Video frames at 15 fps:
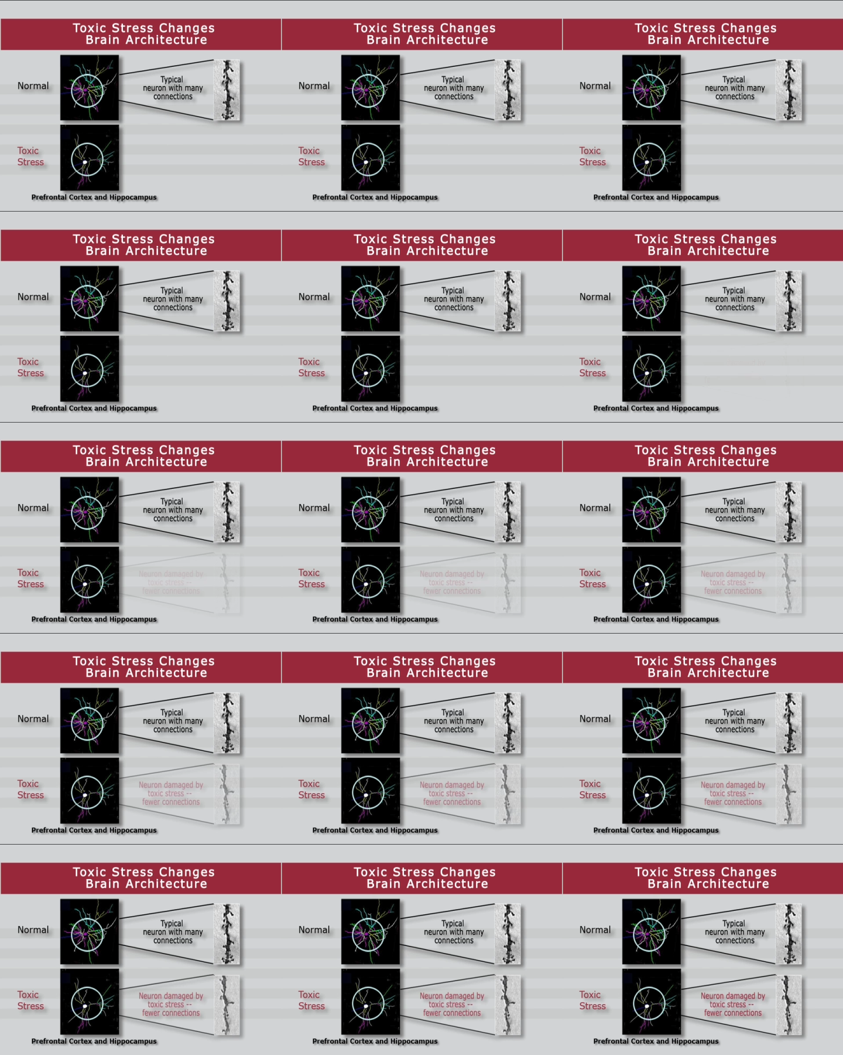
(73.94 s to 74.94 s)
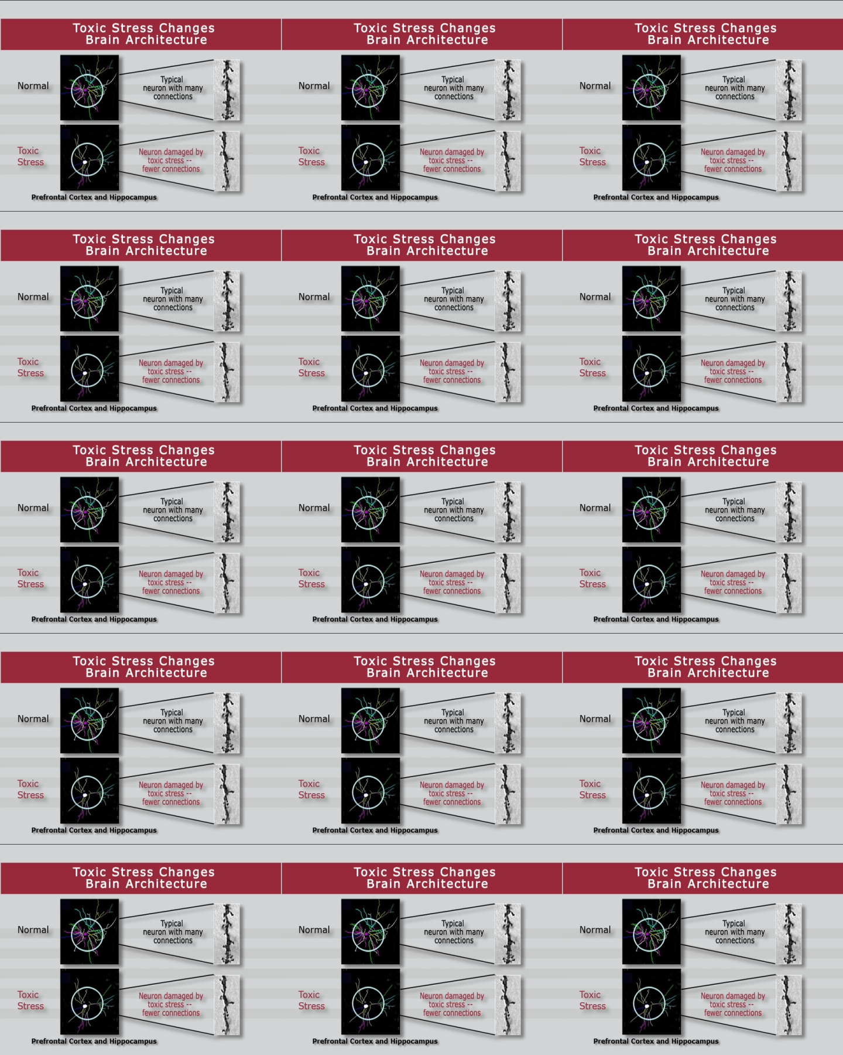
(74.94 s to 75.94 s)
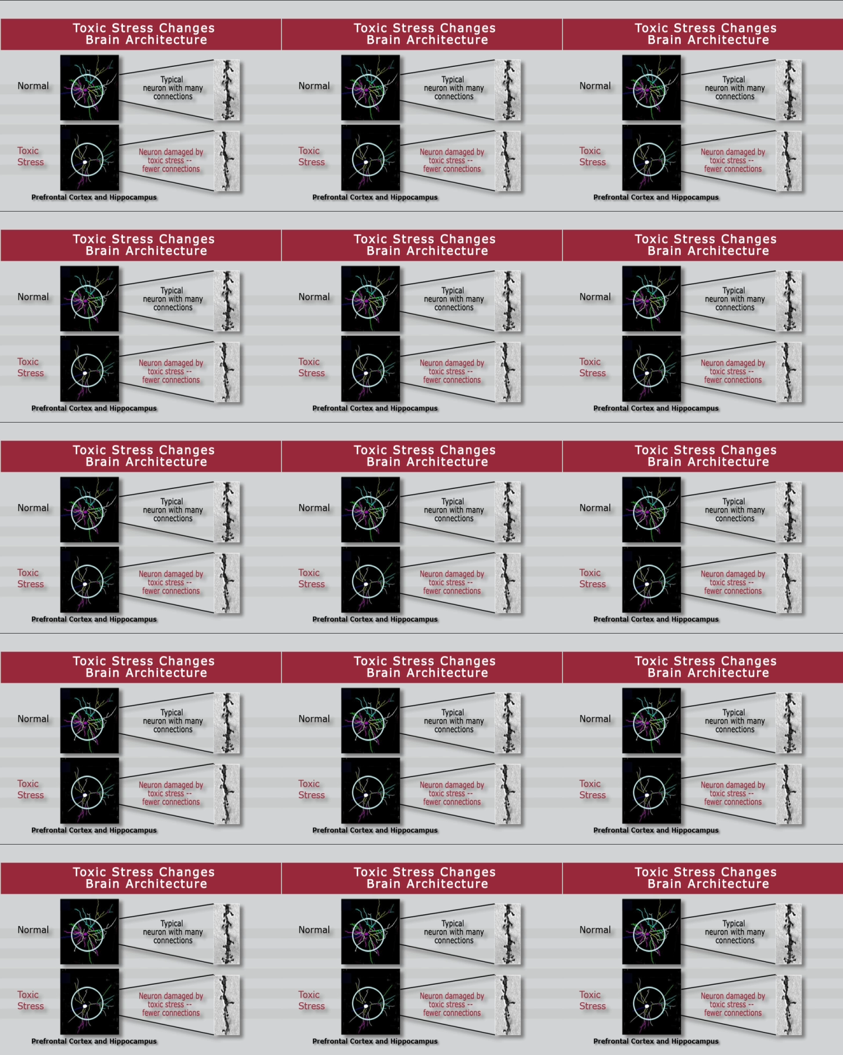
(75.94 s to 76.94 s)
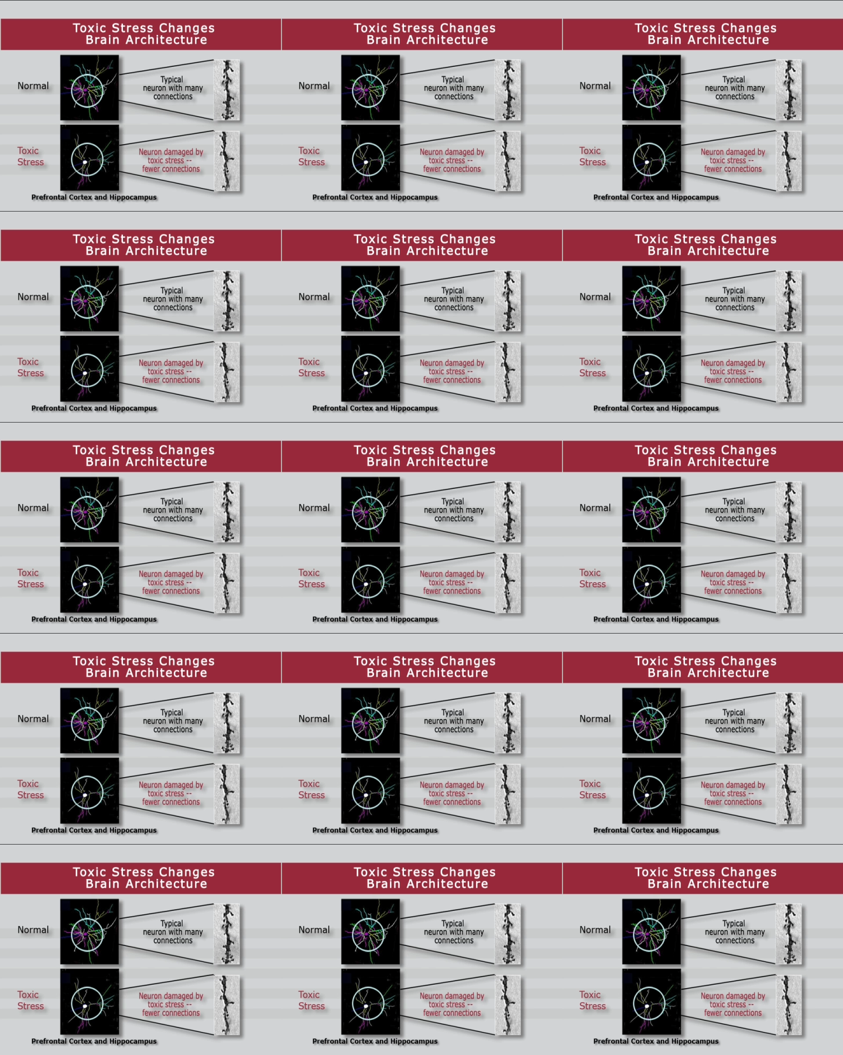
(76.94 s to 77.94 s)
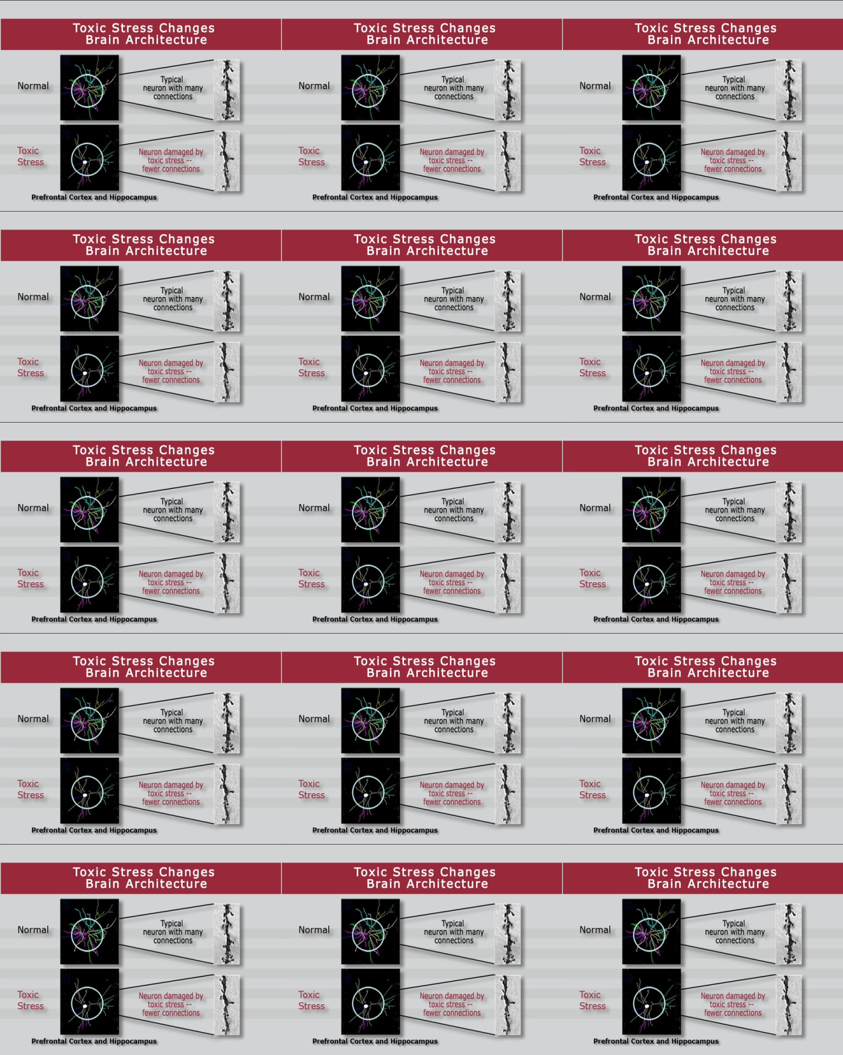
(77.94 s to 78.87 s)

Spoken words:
(no speaker visible)